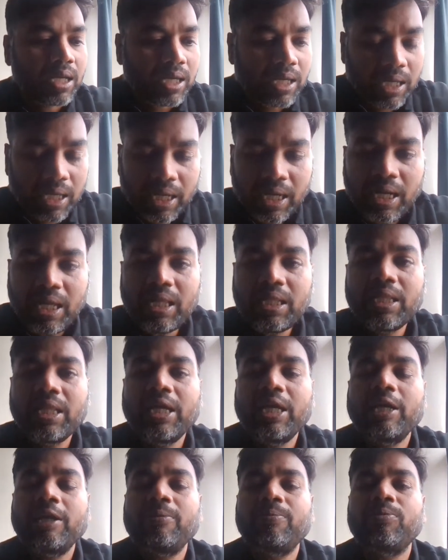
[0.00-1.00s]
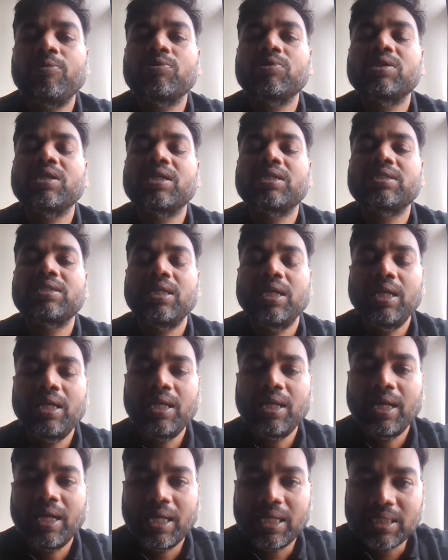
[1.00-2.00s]
running their projects
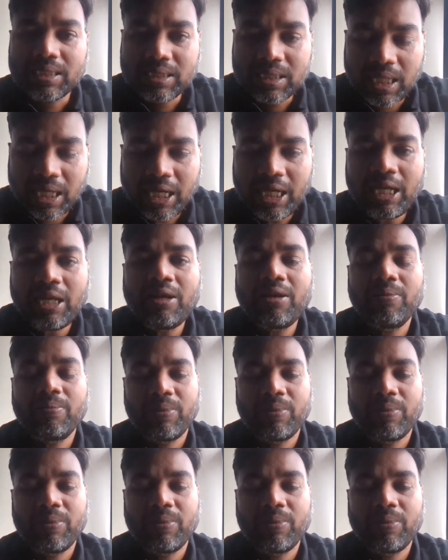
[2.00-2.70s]
in agile